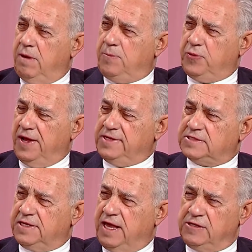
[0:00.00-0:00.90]
uh,
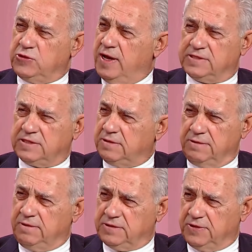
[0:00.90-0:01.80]
players can they dress?
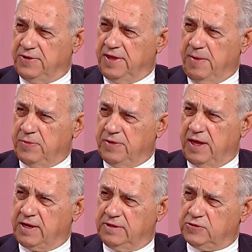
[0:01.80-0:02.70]
Is there a number
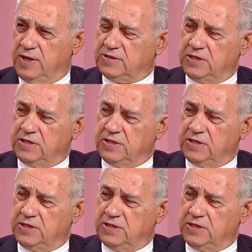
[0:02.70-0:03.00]
they so, So we